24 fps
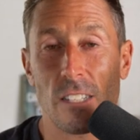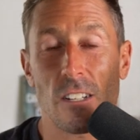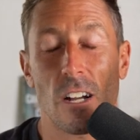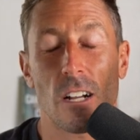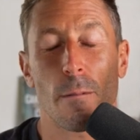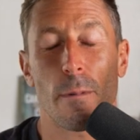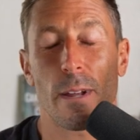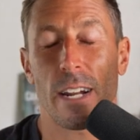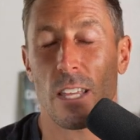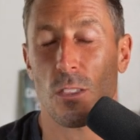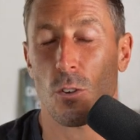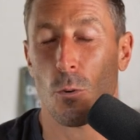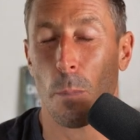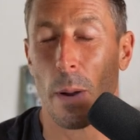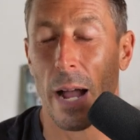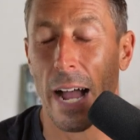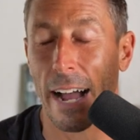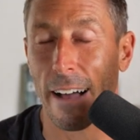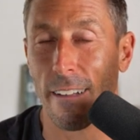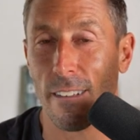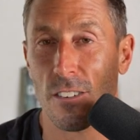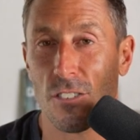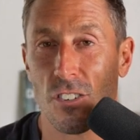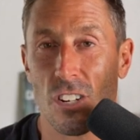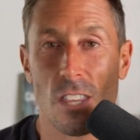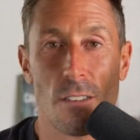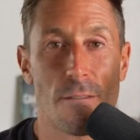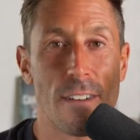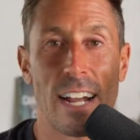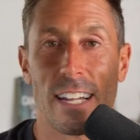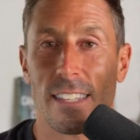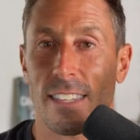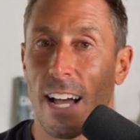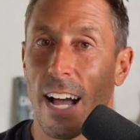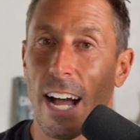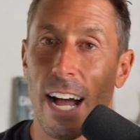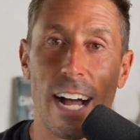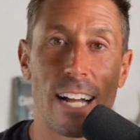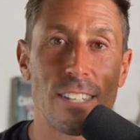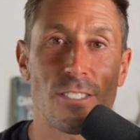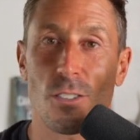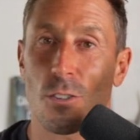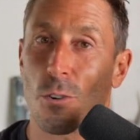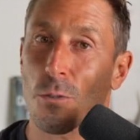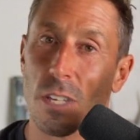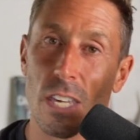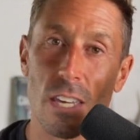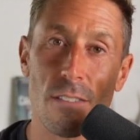I talk about anthropology, the fact that
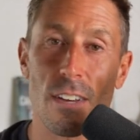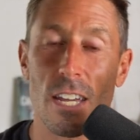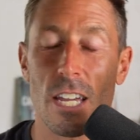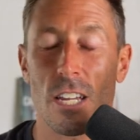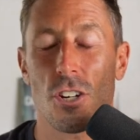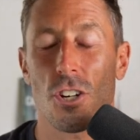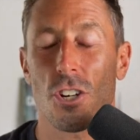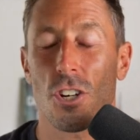Hadza don't give a